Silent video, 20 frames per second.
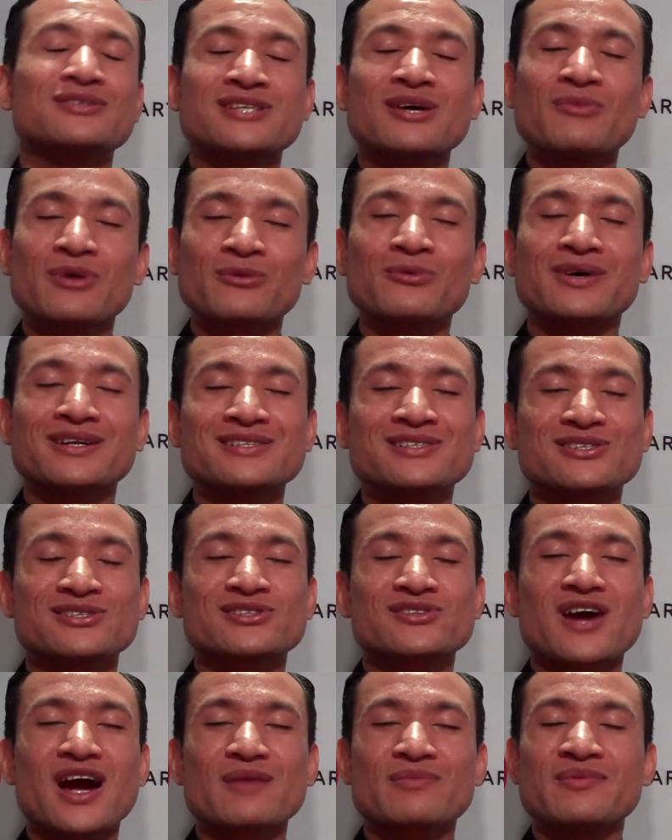someone once
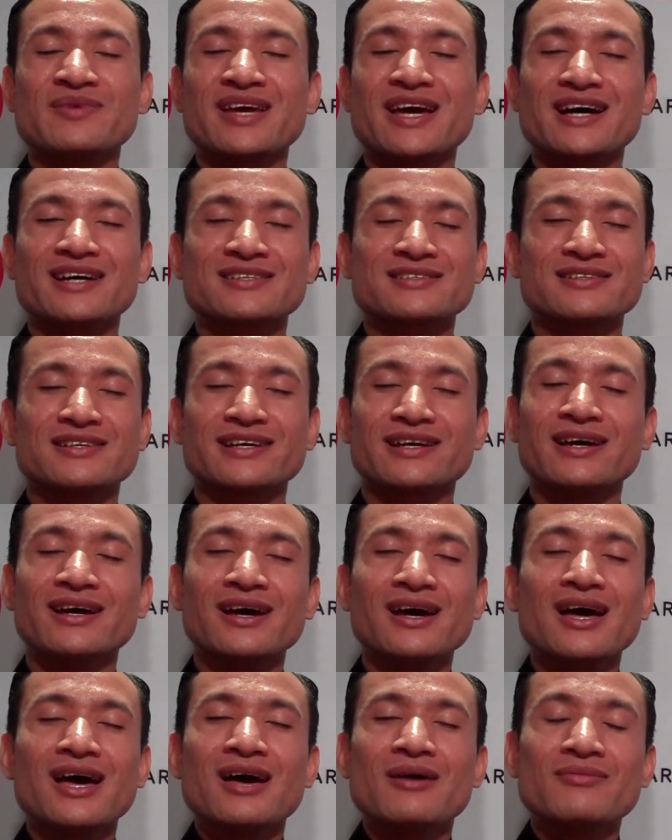described me as like,
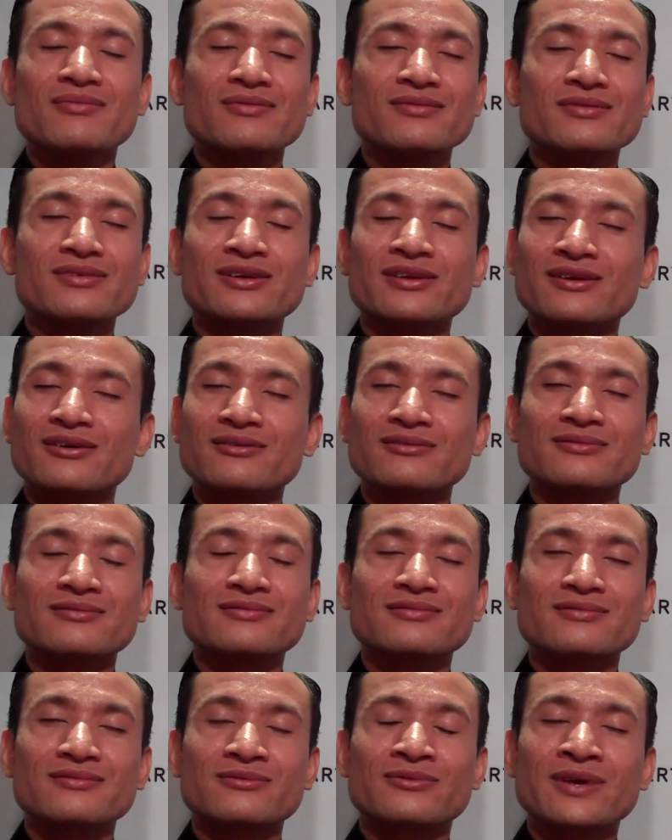
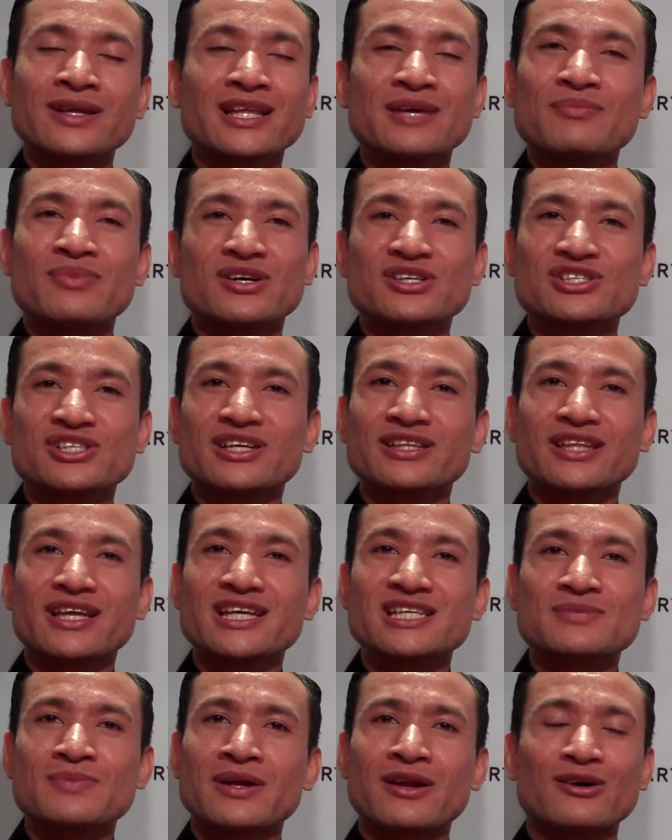really pushing things,